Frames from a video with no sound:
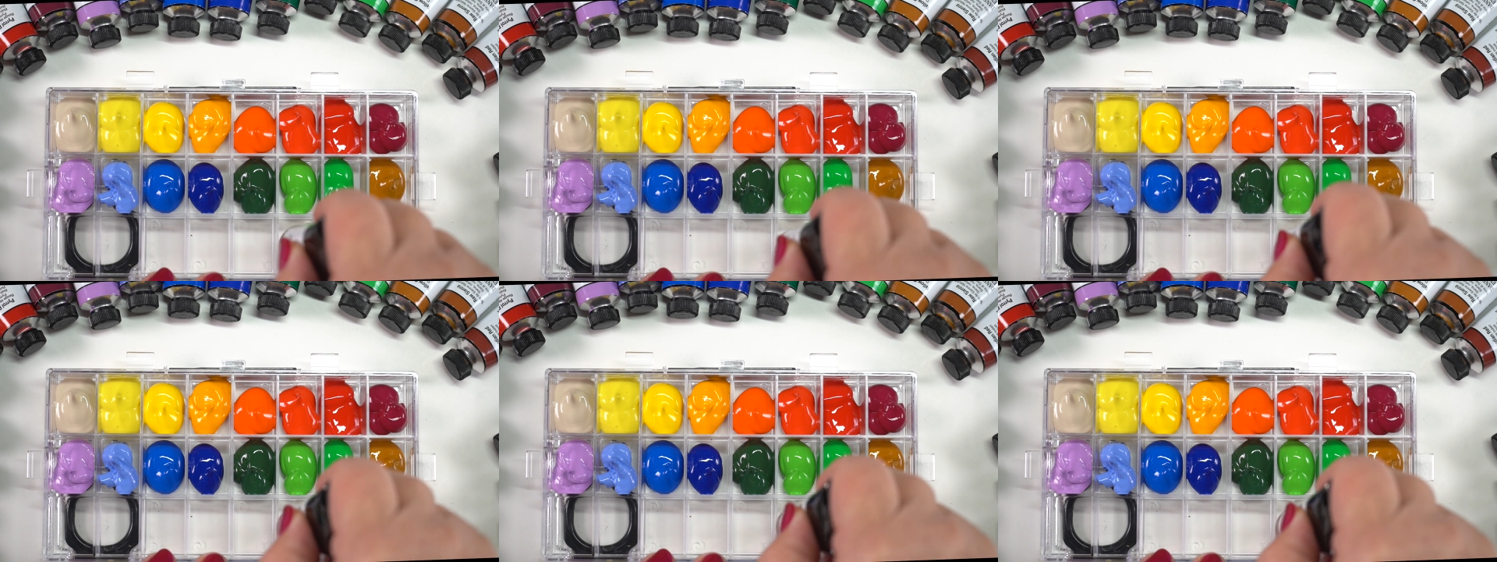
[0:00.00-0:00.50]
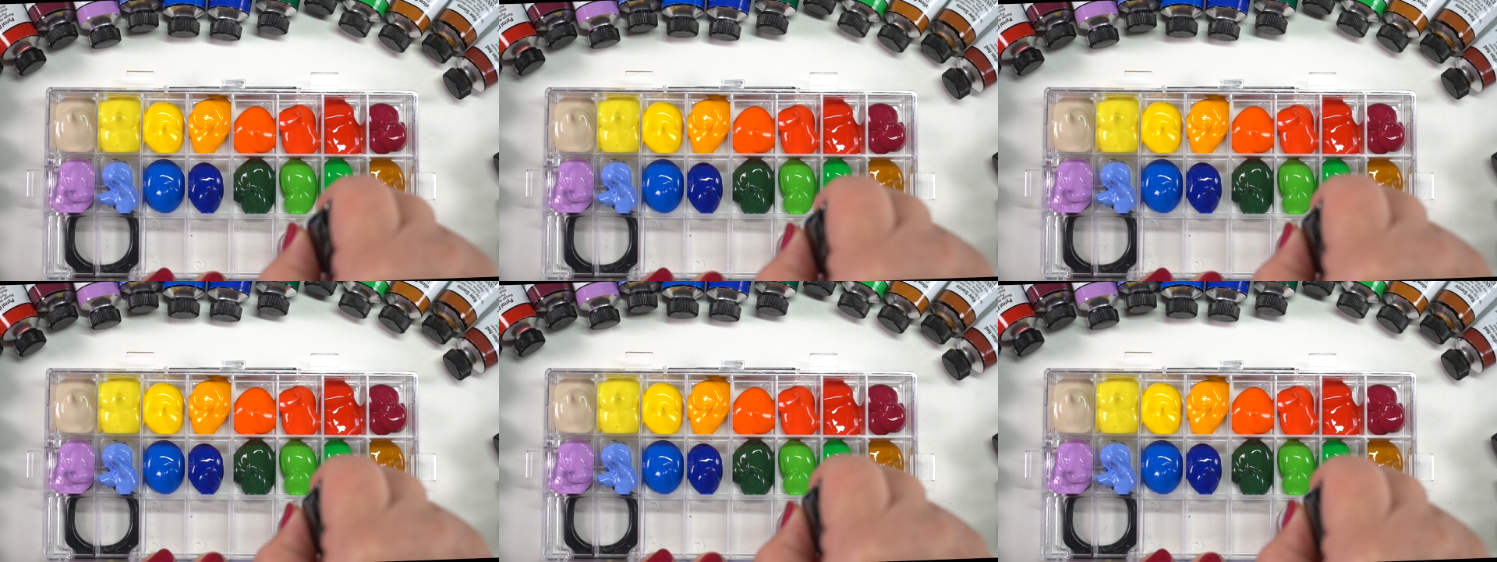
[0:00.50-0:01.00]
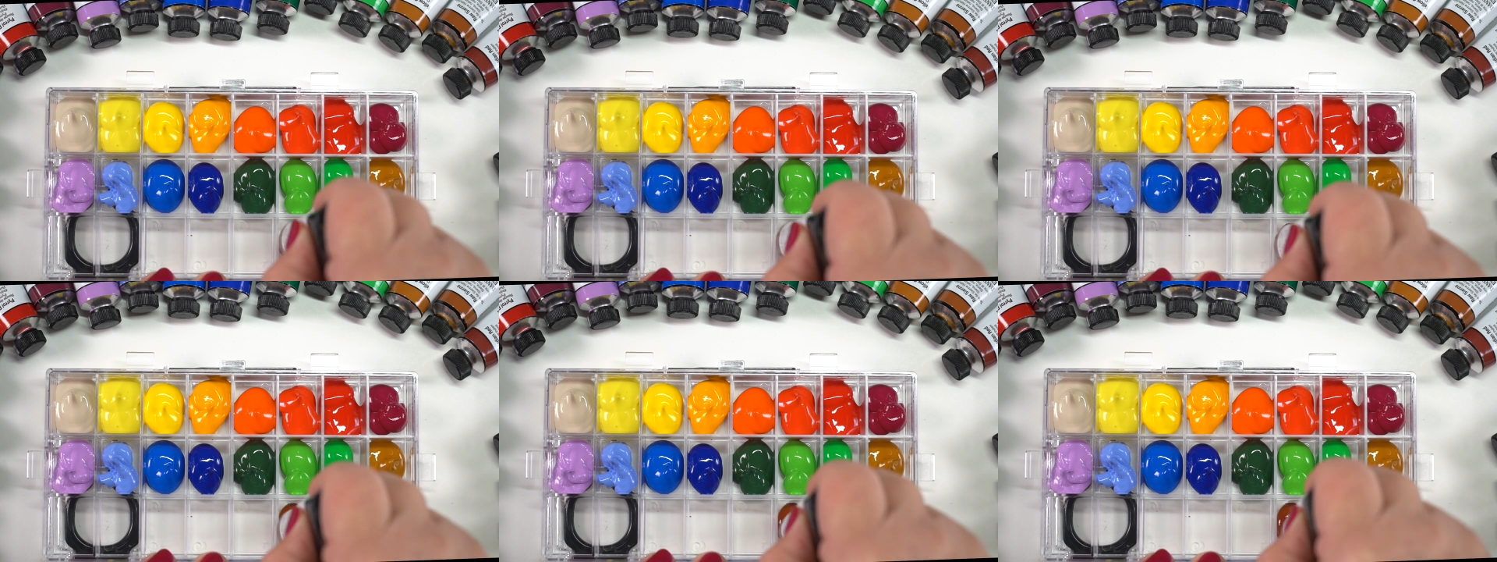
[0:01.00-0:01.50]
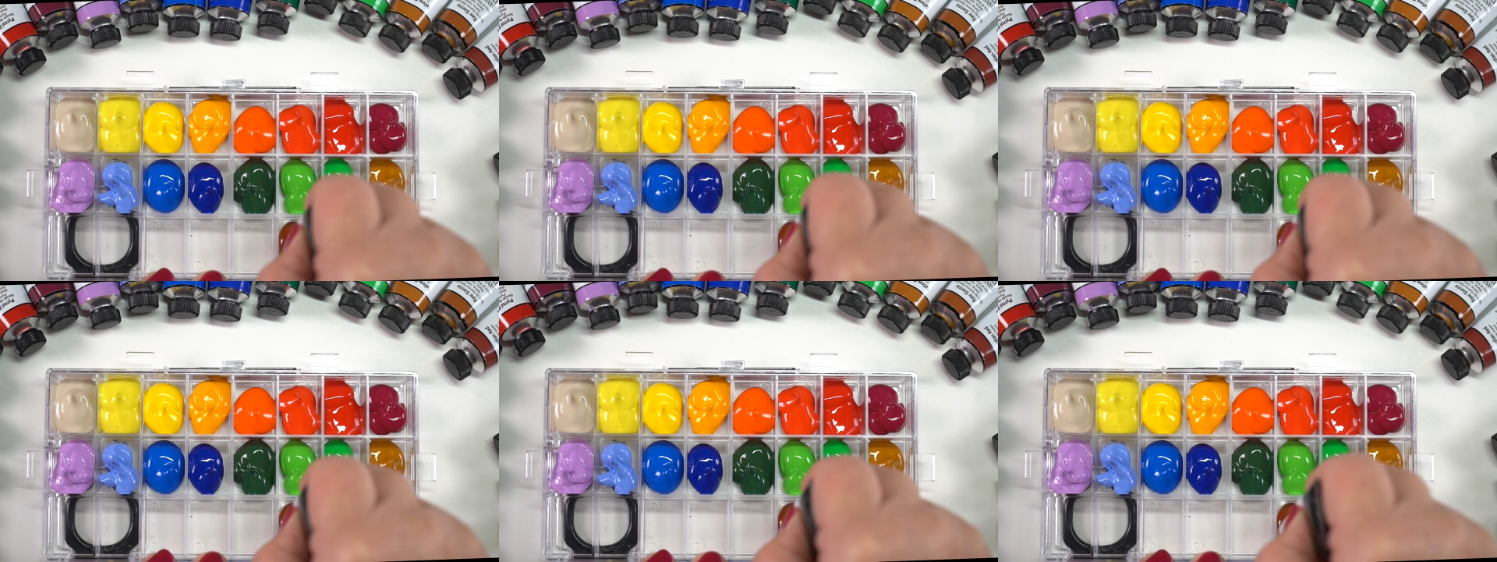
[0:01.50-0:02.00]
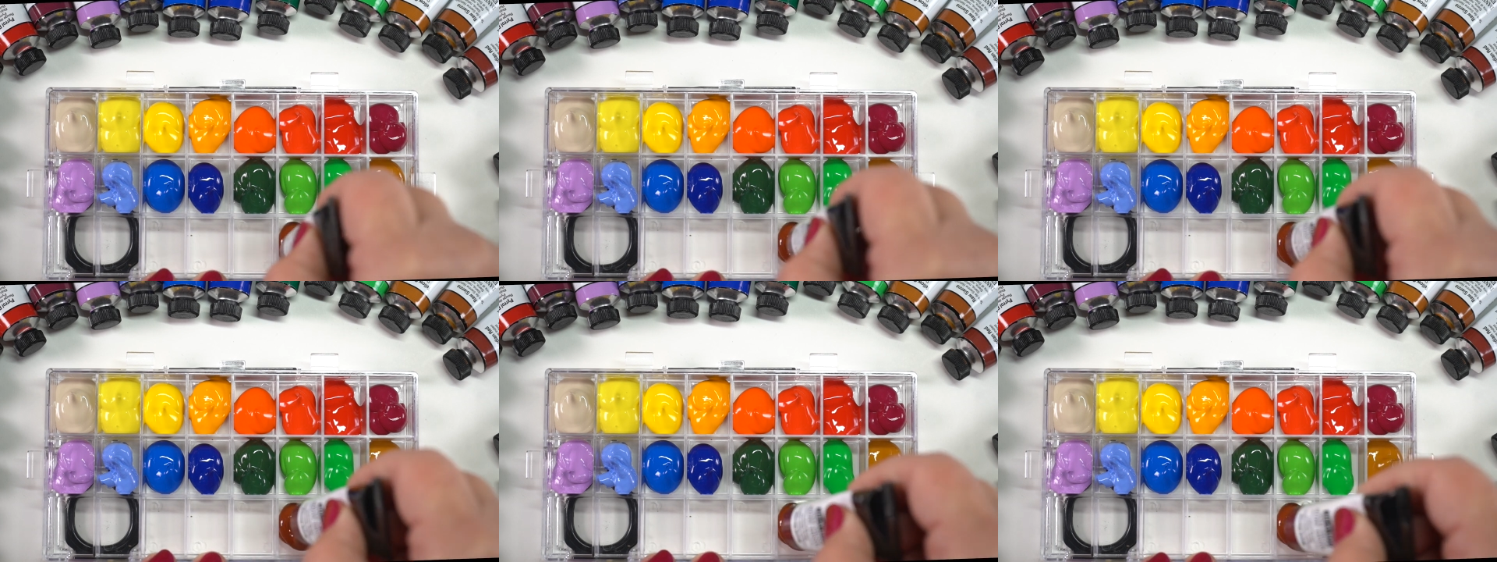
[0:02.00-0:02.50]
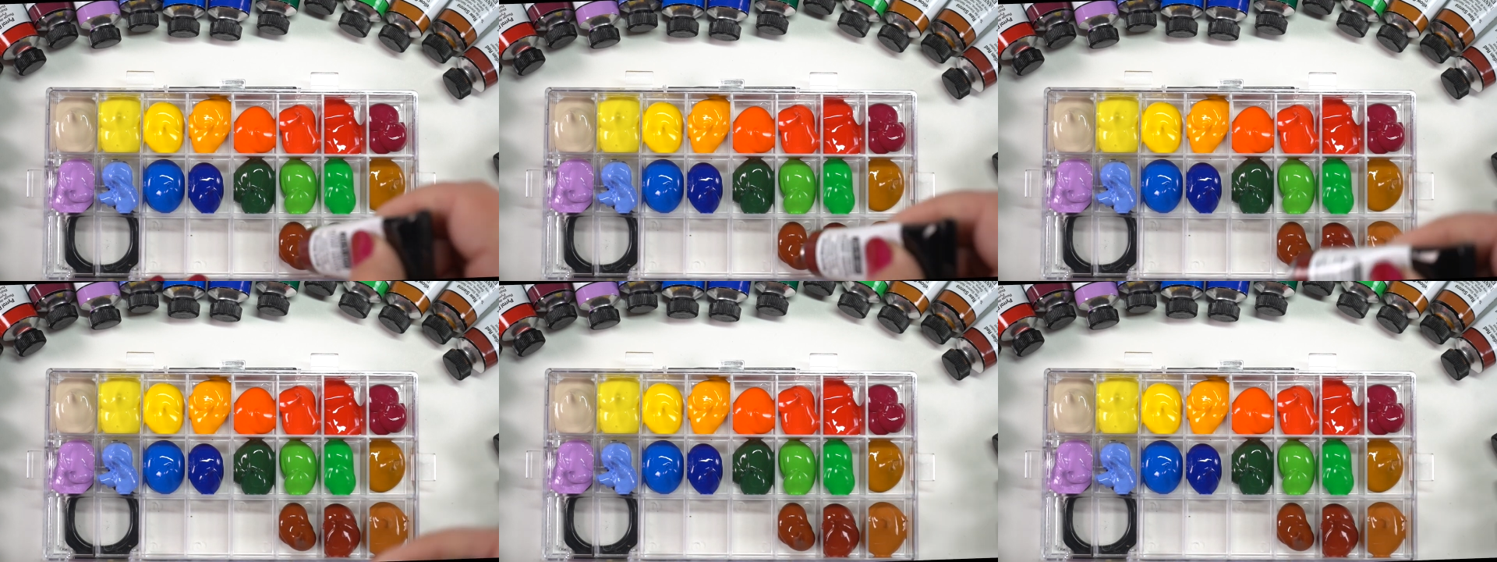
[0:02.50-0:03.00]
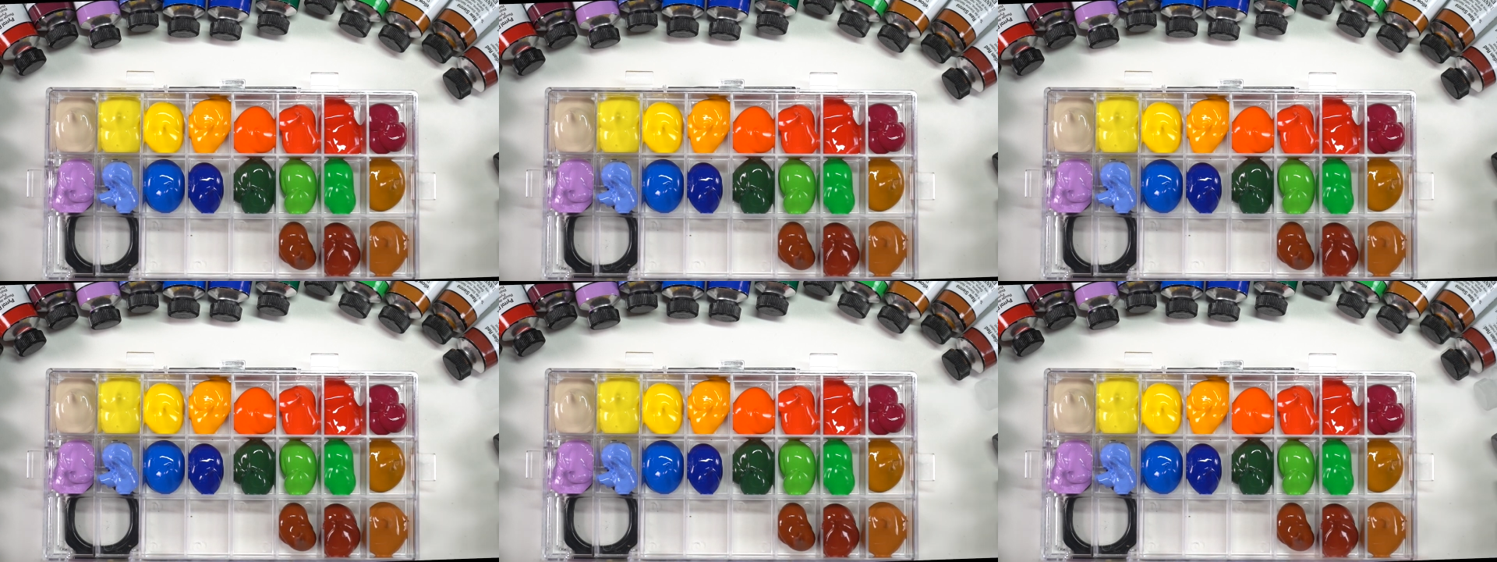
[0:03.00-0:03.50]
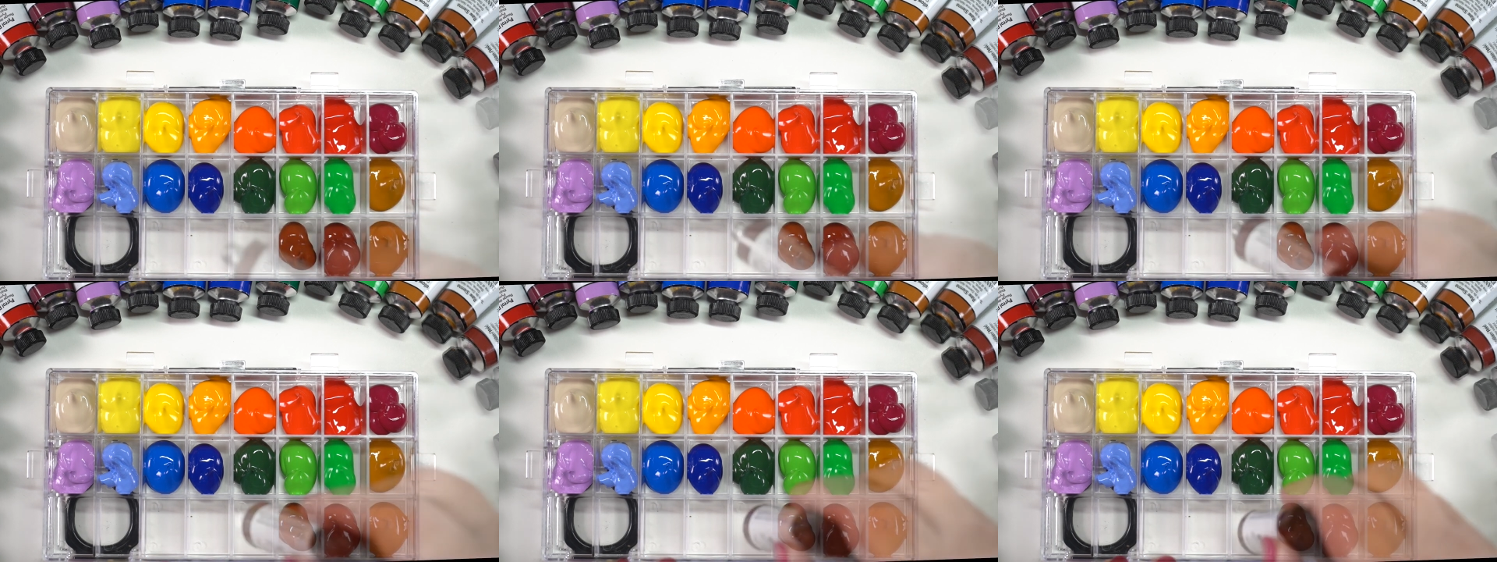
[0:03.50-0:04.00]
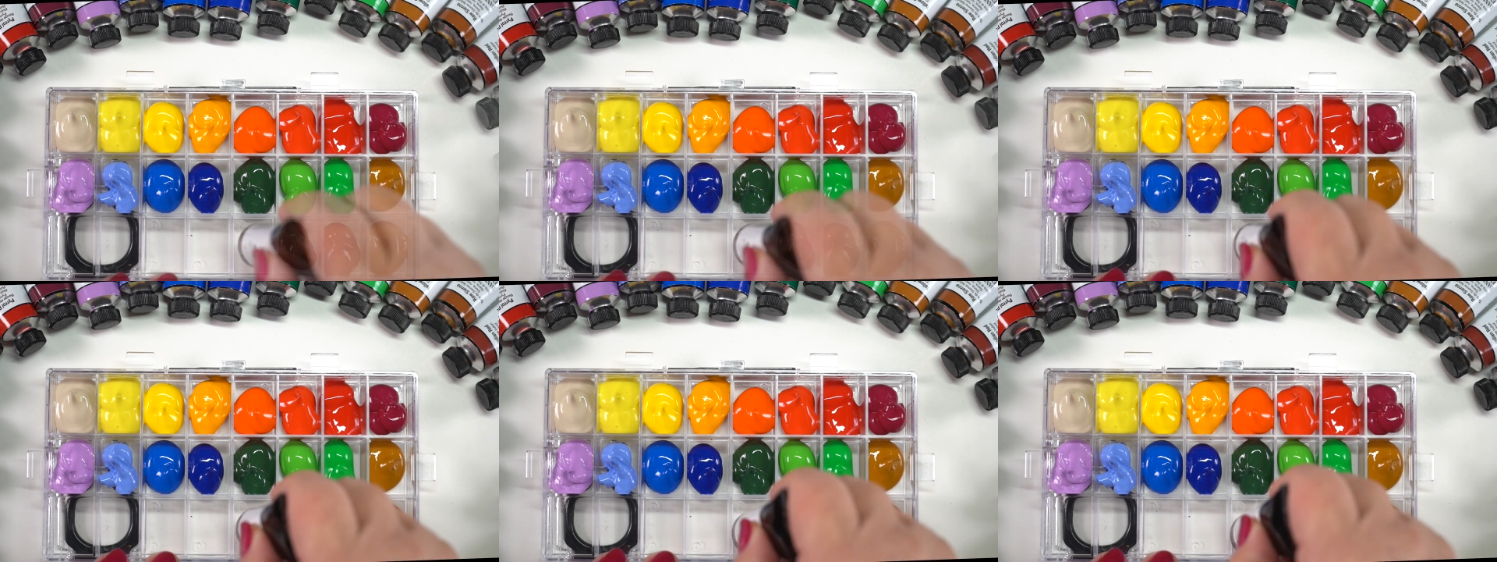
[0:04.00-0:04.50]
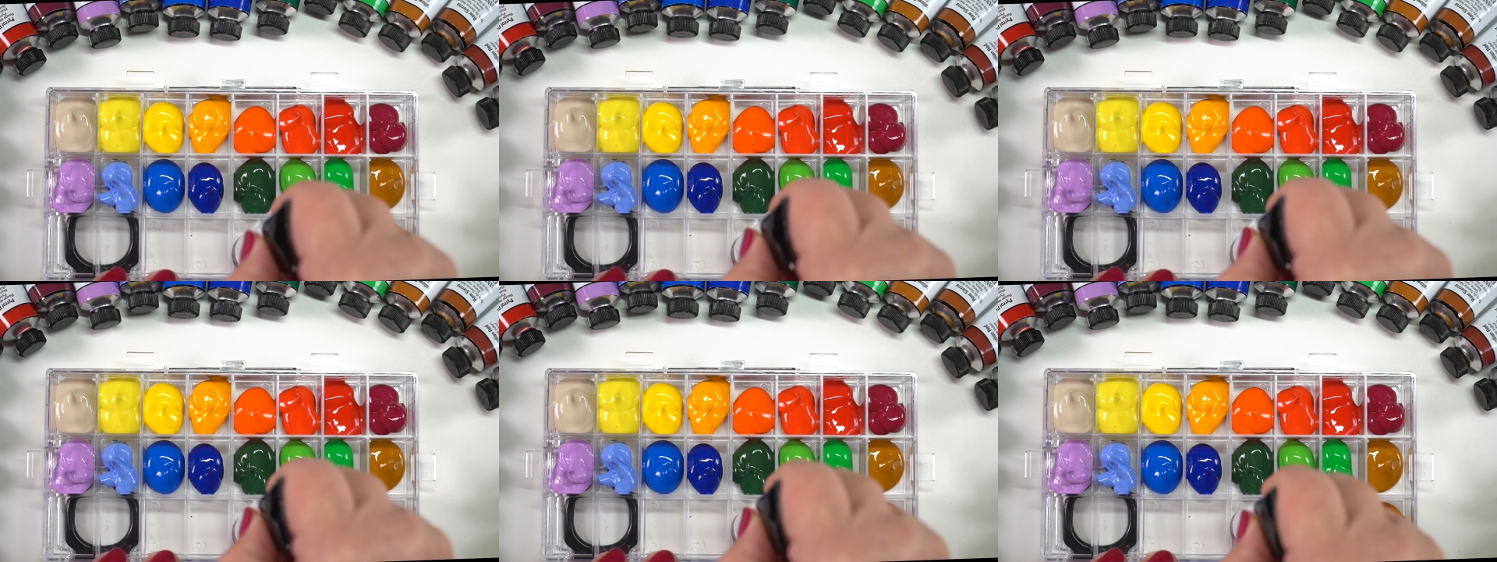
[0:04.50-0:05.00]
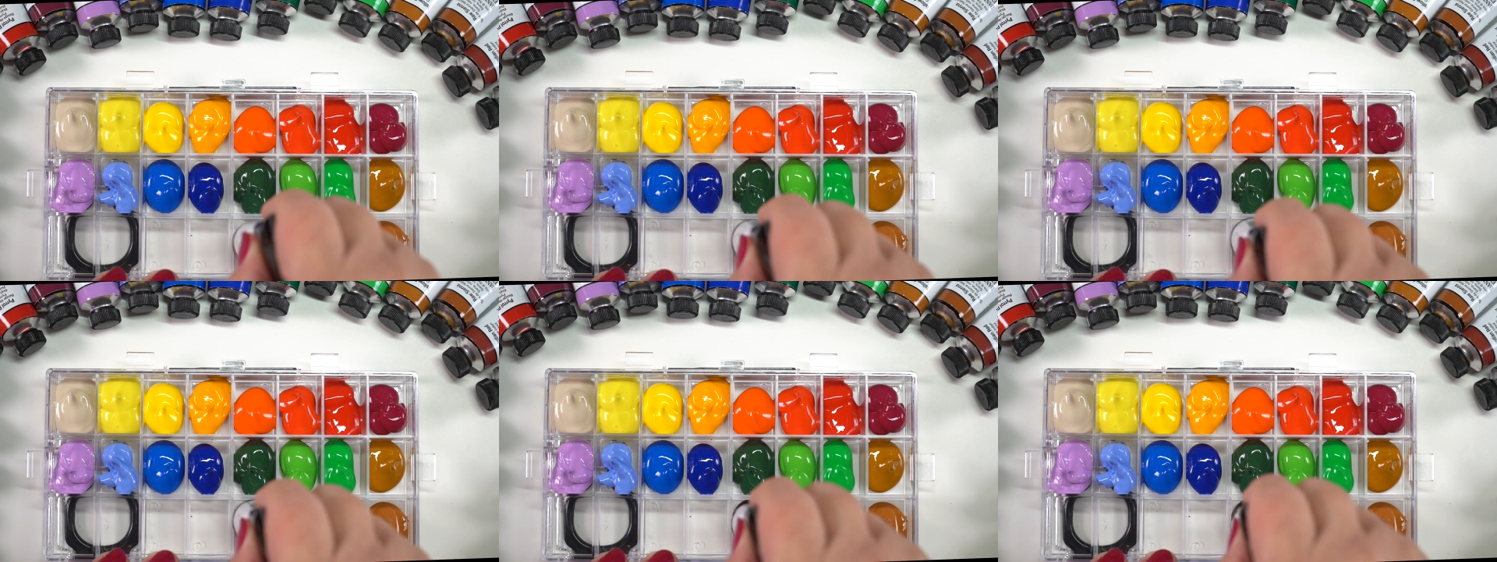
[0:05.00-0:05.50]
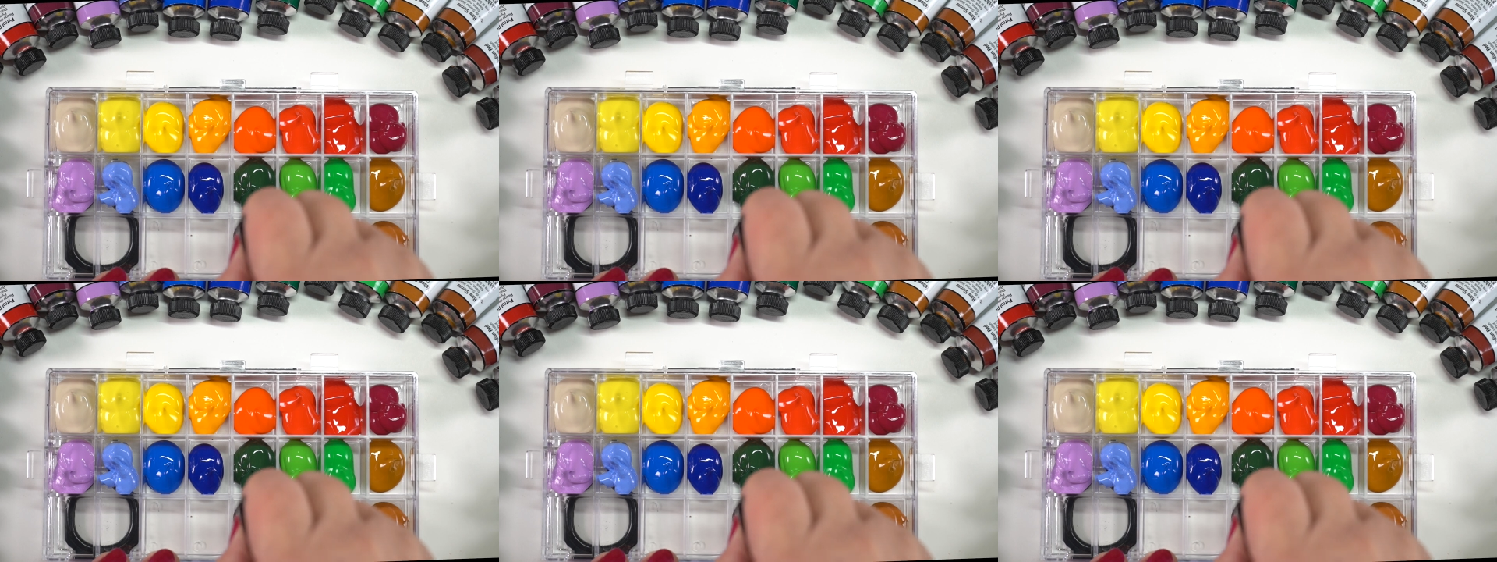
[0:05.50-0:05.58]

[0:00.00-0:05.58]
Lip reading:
No face is visible, so there are no lips to read.